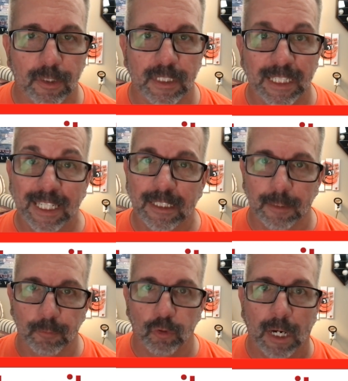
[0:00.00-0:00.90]
Just hit that
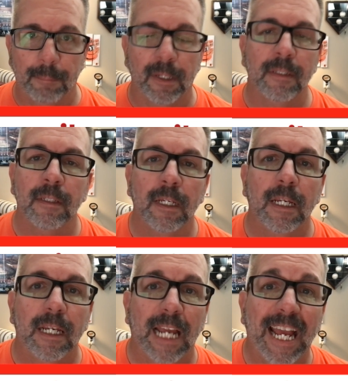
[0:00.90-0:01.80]
subscribe button
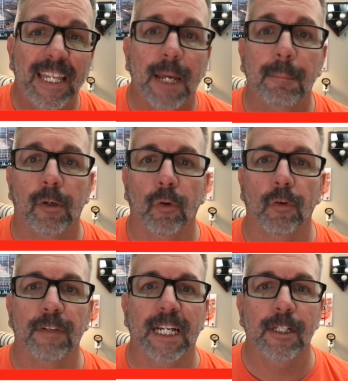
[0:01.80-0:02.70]
and that bell
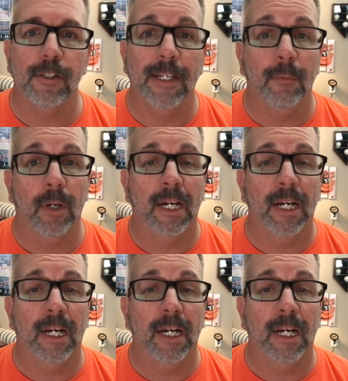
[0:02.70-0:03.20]
notification.